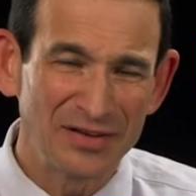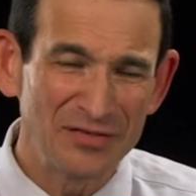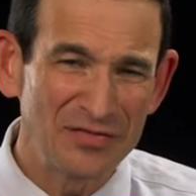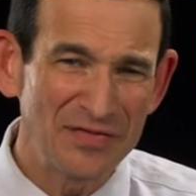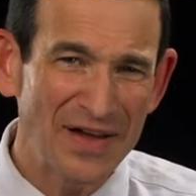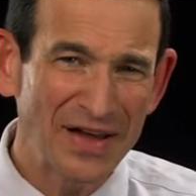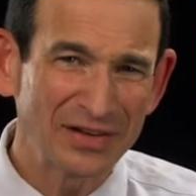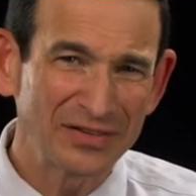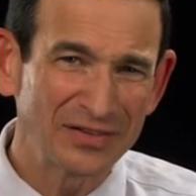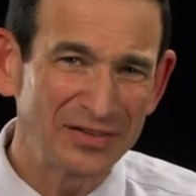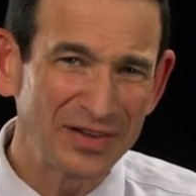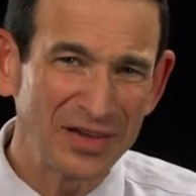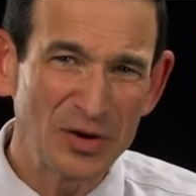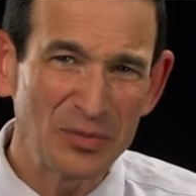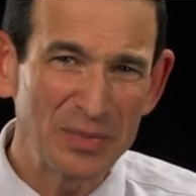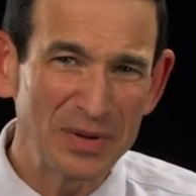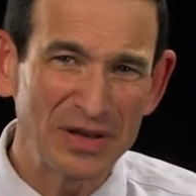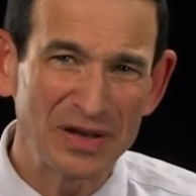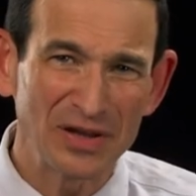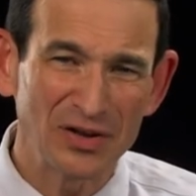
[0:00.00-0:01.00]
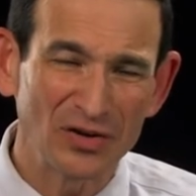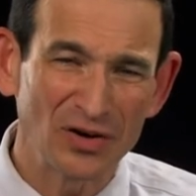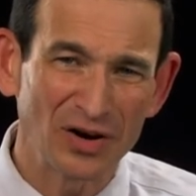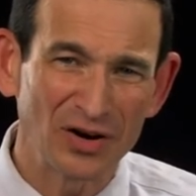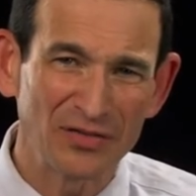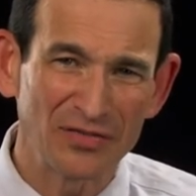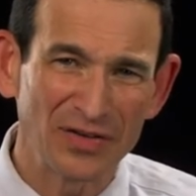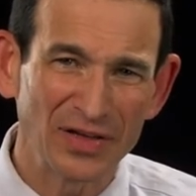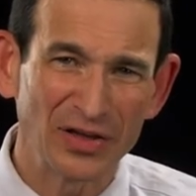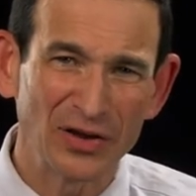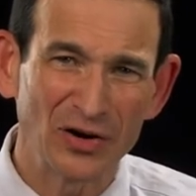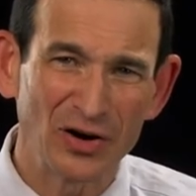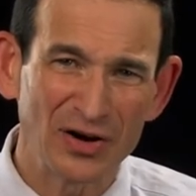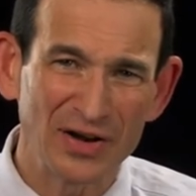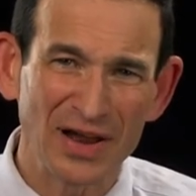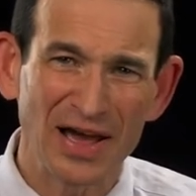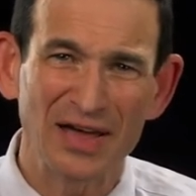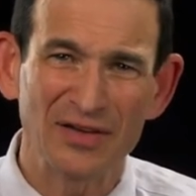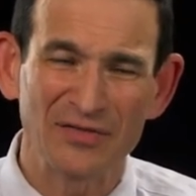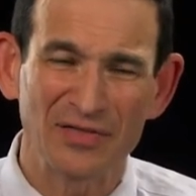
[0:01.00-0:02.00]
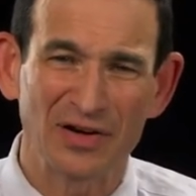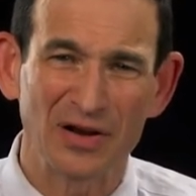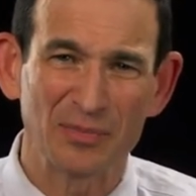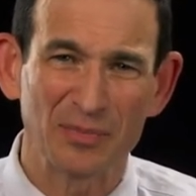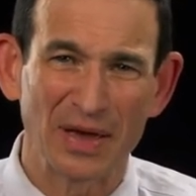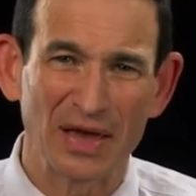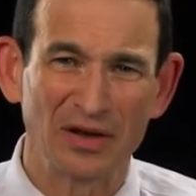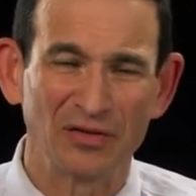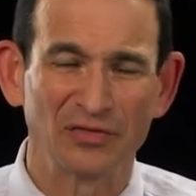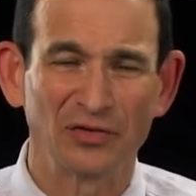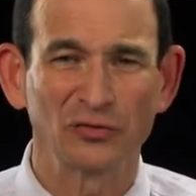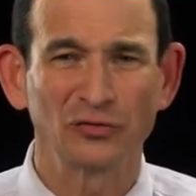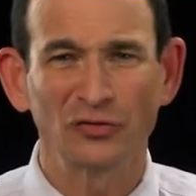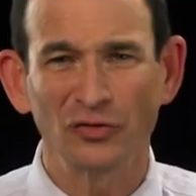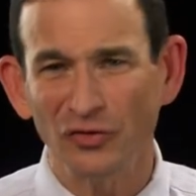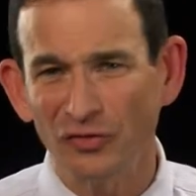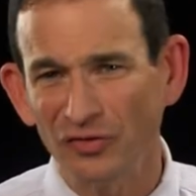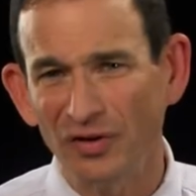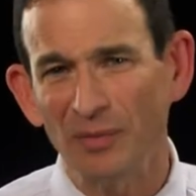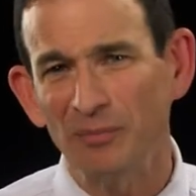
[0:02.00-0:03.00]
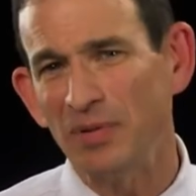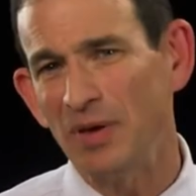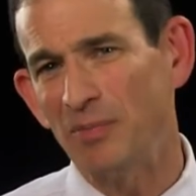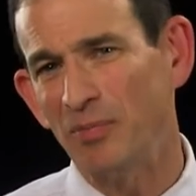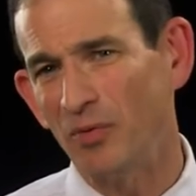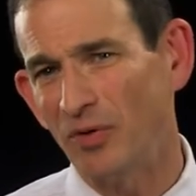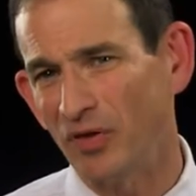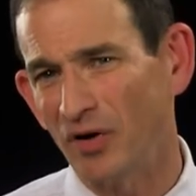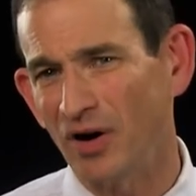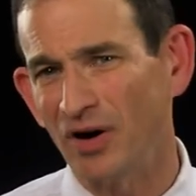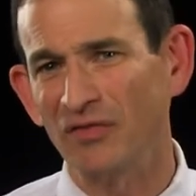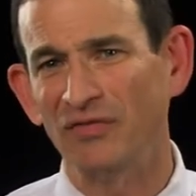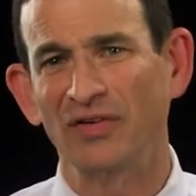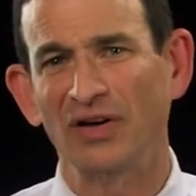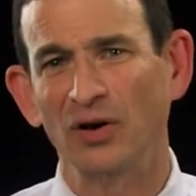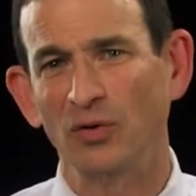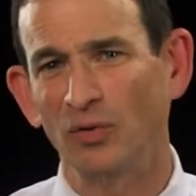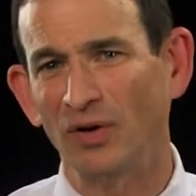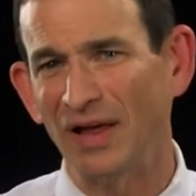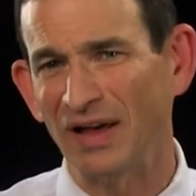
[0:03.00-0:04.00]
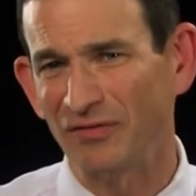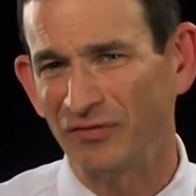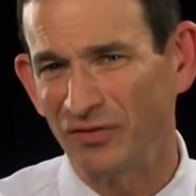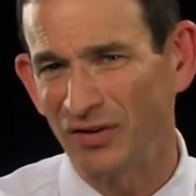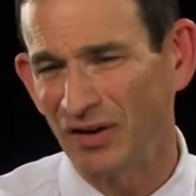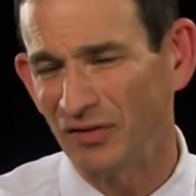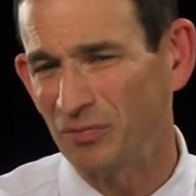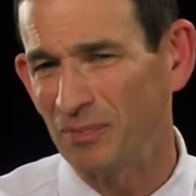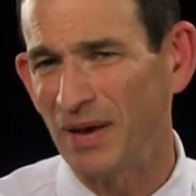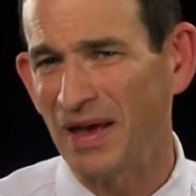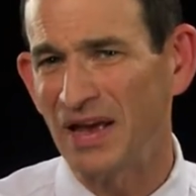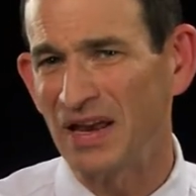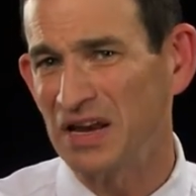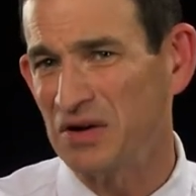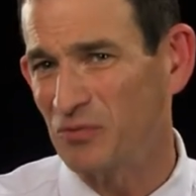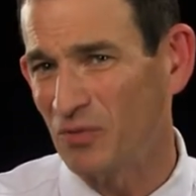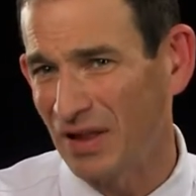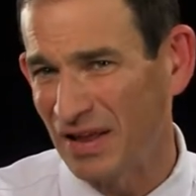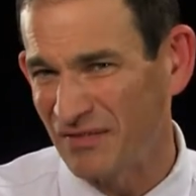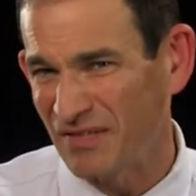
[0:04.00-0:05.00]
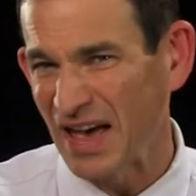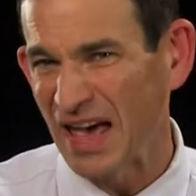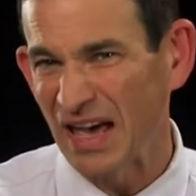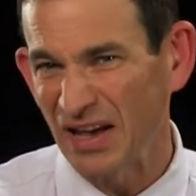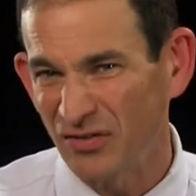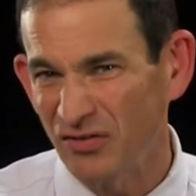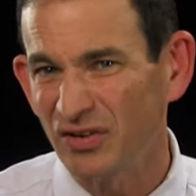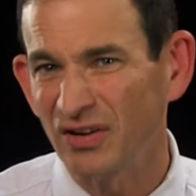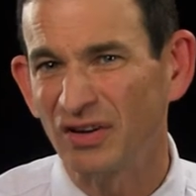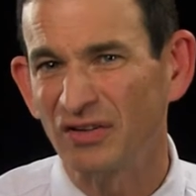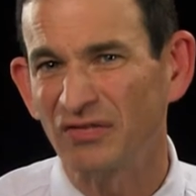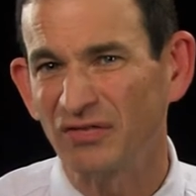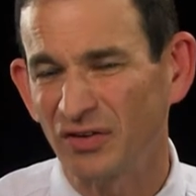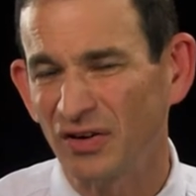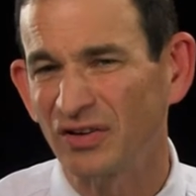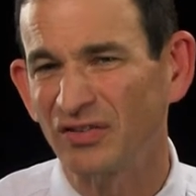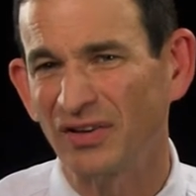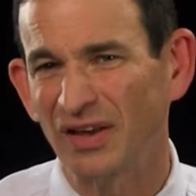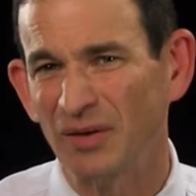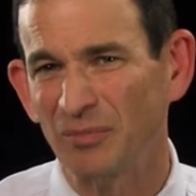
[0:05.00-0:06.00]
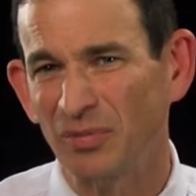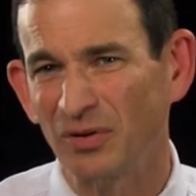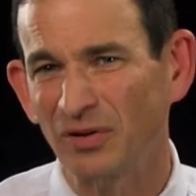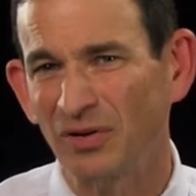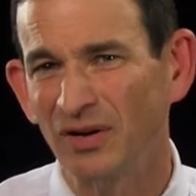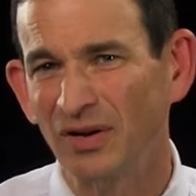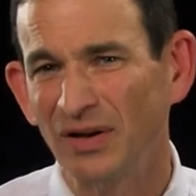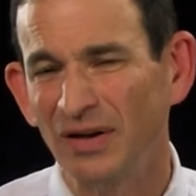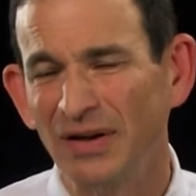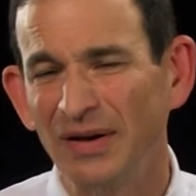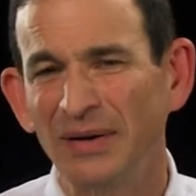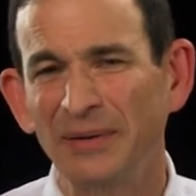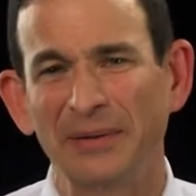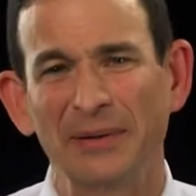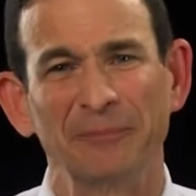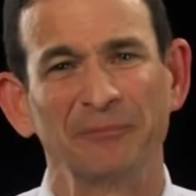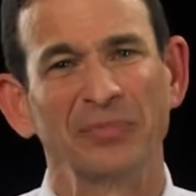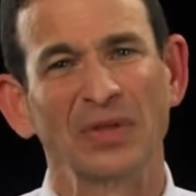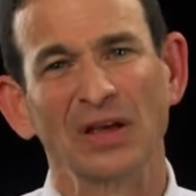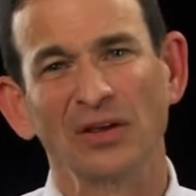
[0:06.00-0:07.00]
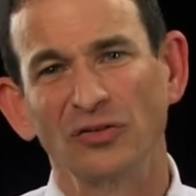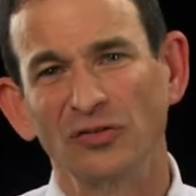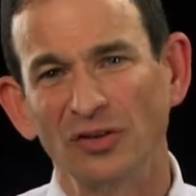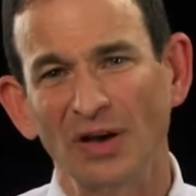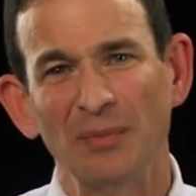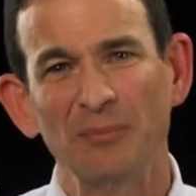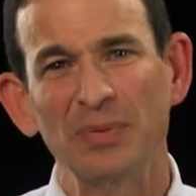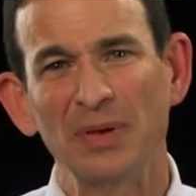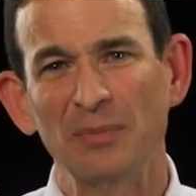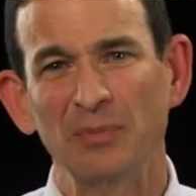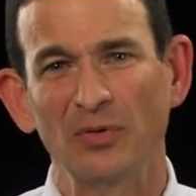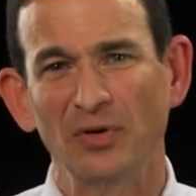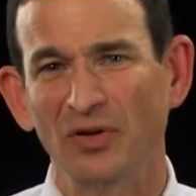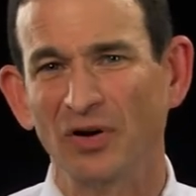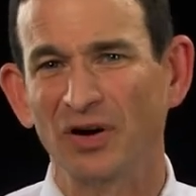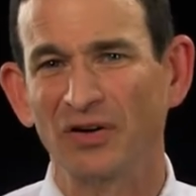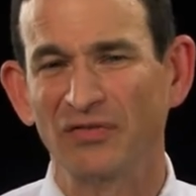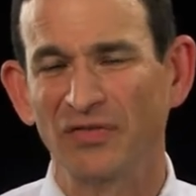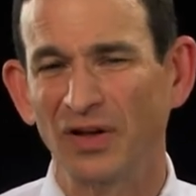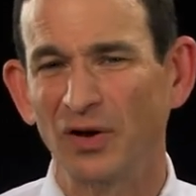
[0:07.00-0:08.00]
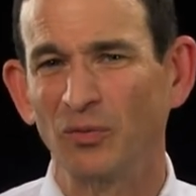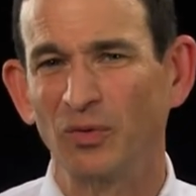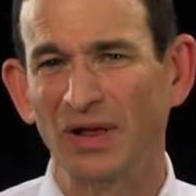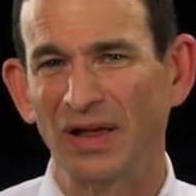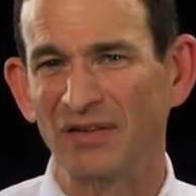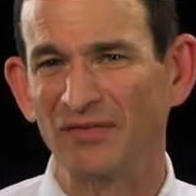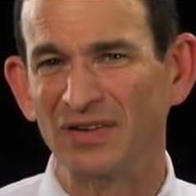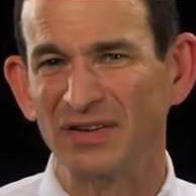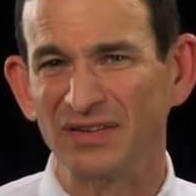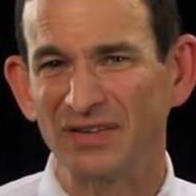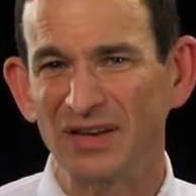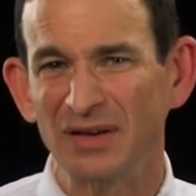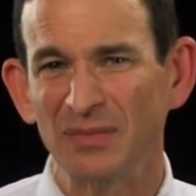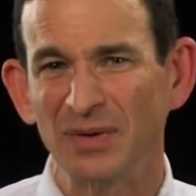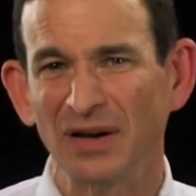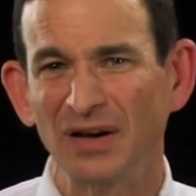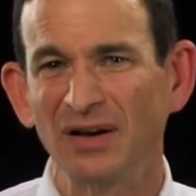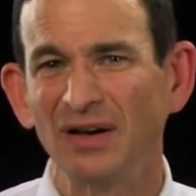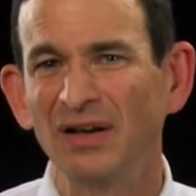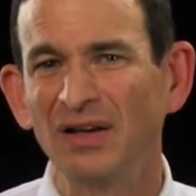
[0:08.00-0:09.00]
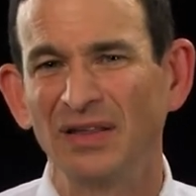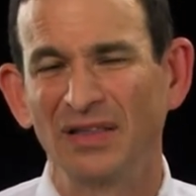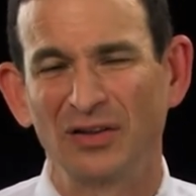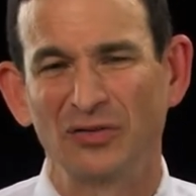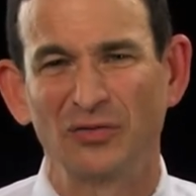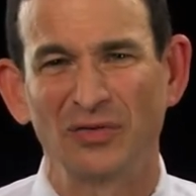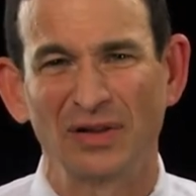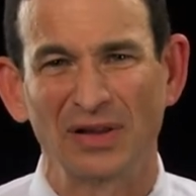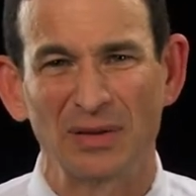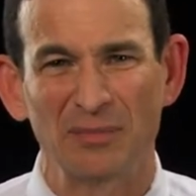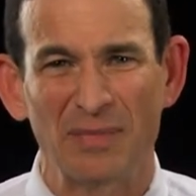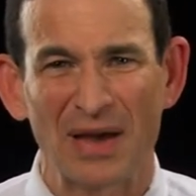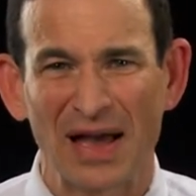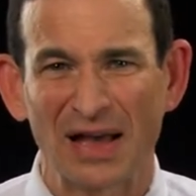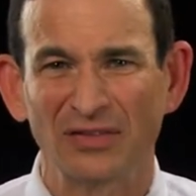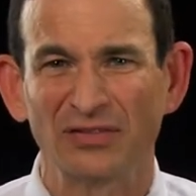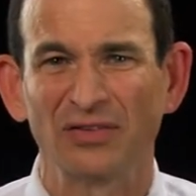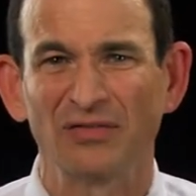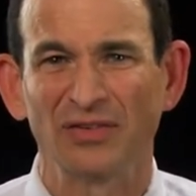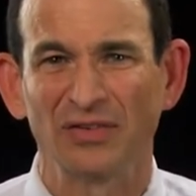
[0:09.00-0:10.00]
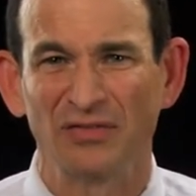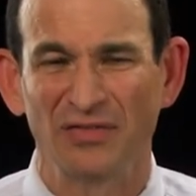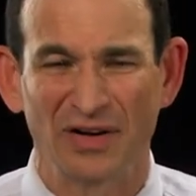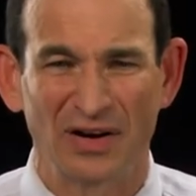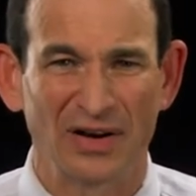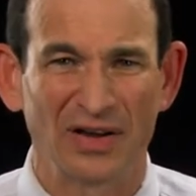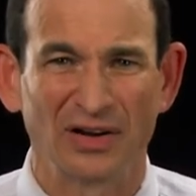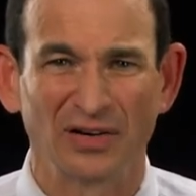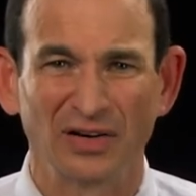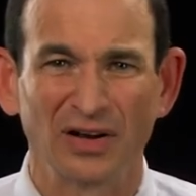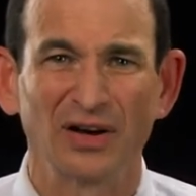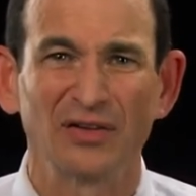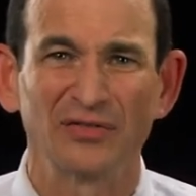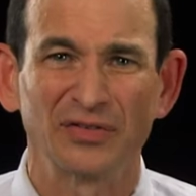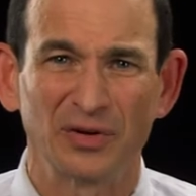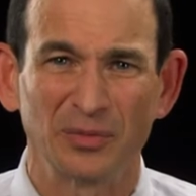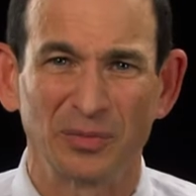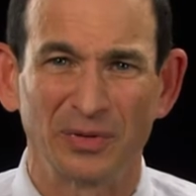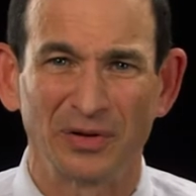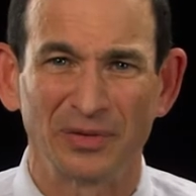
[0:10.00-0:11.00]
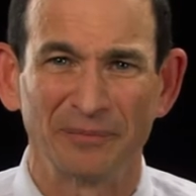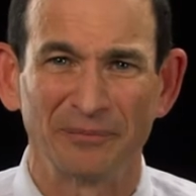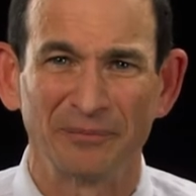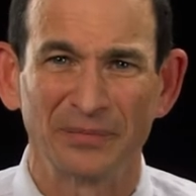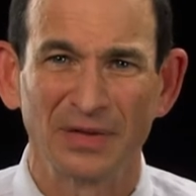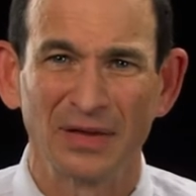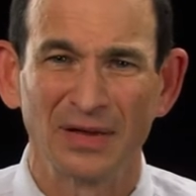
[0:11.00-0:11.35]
In fact, C O P D and heart failure are not very painful. Sure, some people with heart failure will have chest pain, will have angina, for example. Um, some people with heart failure will have edema that's really massive and very uncomfortable.